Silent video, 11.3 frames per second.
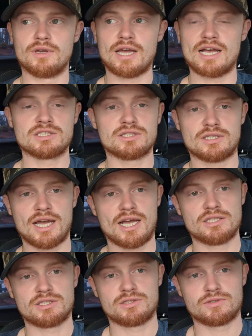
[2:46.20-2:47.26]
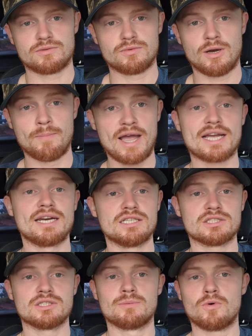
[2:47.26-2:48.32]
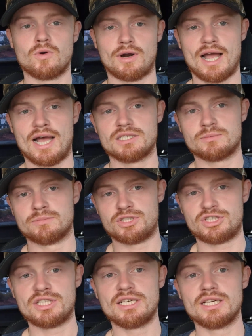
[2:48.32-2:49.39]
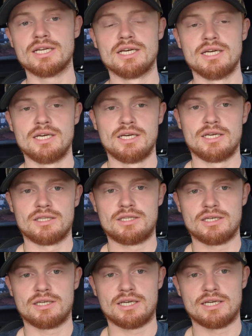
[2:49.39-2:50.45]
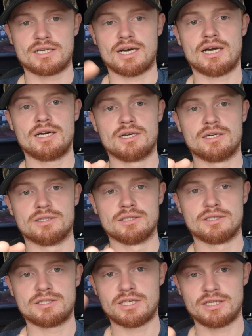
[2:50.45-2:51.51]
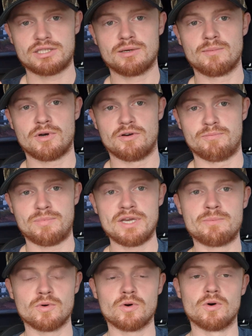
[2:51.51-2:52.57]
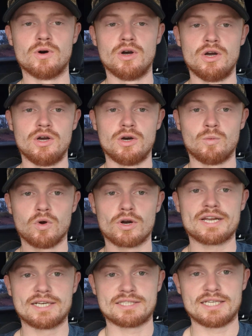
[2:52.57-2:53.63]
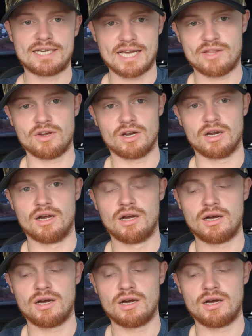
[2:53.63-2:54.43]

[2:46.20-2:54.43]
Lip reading: as a mechanism or as a machine, the entire system of people working together,